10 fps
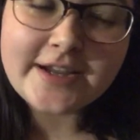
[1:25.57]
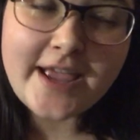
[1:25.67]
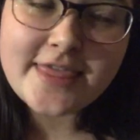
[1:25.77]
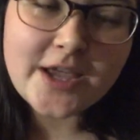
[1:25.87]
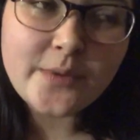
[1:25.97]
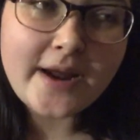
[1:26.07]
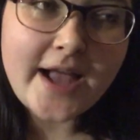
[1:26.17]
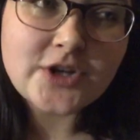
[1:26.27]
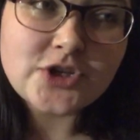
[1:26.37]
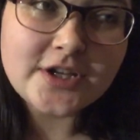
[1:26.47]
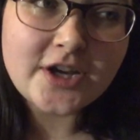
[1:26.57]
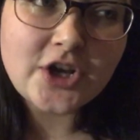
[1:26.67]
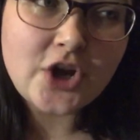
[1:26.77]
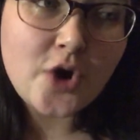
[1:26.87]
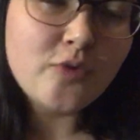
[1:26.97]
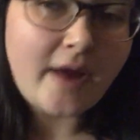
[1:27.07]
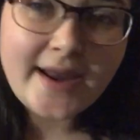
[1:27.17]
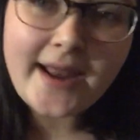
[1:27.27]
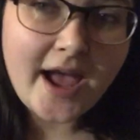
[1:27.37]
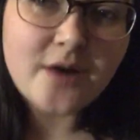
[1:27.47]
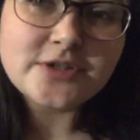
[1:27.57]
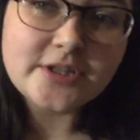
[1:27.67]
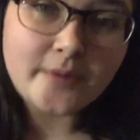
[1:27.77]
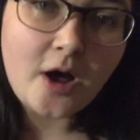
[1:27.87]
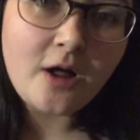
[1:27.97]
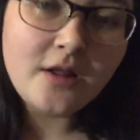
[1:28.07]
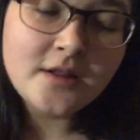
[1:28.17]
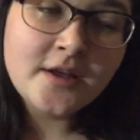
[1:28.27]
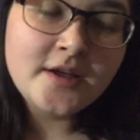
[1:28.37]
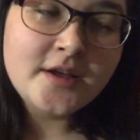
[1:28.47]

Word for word: Like, I think we're actually gonna go right now to the mall